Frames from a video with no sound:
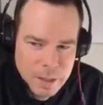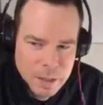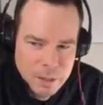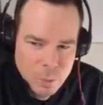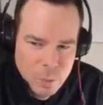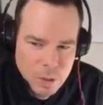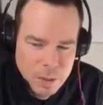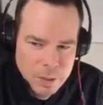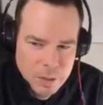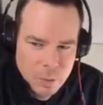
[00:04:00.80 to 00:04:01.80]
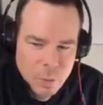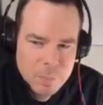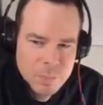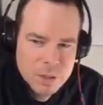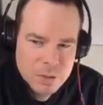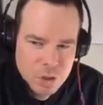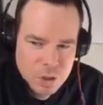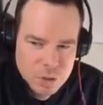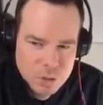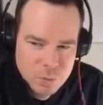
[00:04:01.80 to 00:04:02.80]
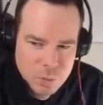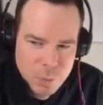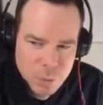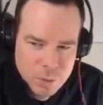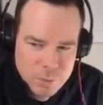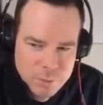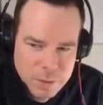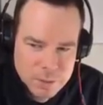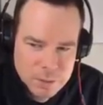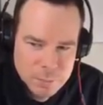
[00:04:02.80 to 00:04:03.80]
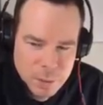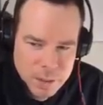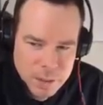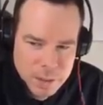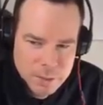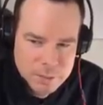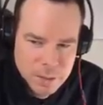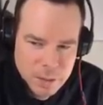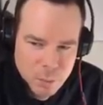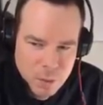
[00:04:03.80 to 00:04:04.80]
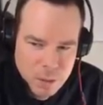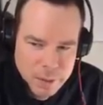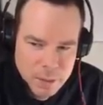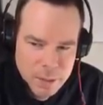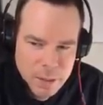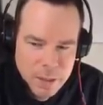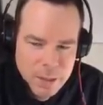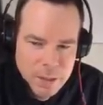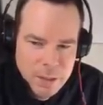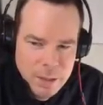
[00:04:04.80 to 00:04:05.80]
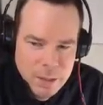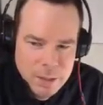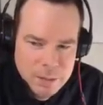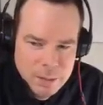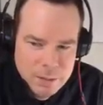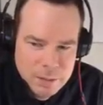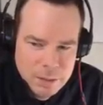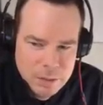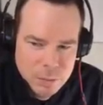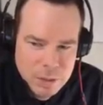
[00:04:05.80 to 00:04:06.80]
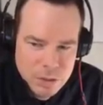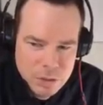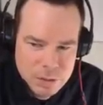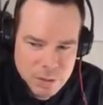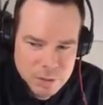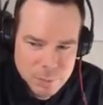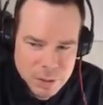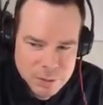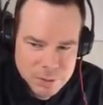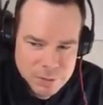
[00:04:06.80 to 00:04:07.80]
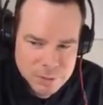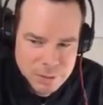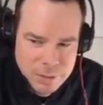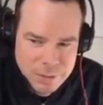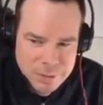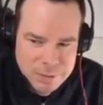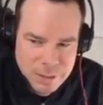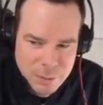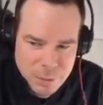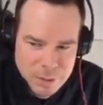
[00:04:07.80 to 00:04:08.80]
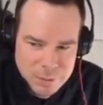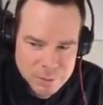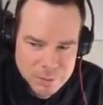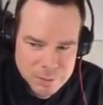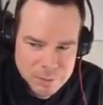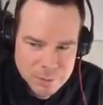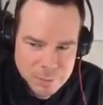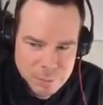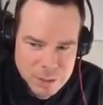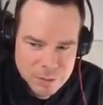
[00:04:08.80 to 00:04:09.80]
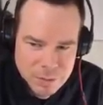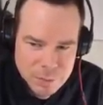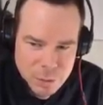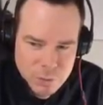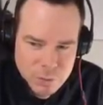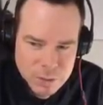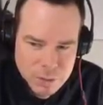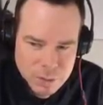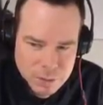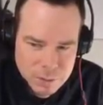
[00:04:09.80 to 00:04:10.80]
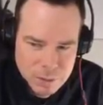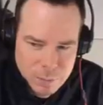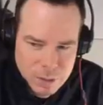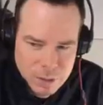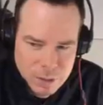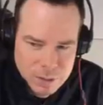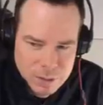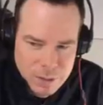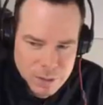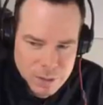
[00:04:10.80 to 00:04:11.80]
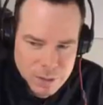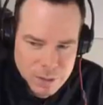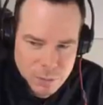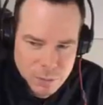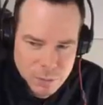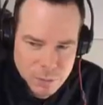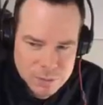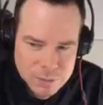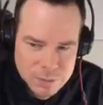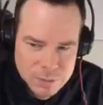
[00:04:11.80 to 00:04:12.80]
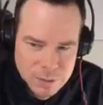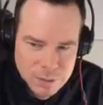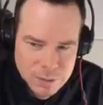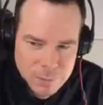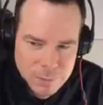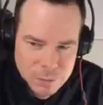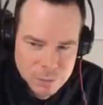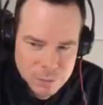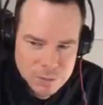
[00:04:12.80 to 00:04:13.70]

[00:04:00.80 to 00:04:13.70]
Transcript: and Y, or what positions were both affected by X and Y? And the nice thing is we can just stare at the puzzle and say, well, based on the move I did, I can kind of peek around to see, yeah, those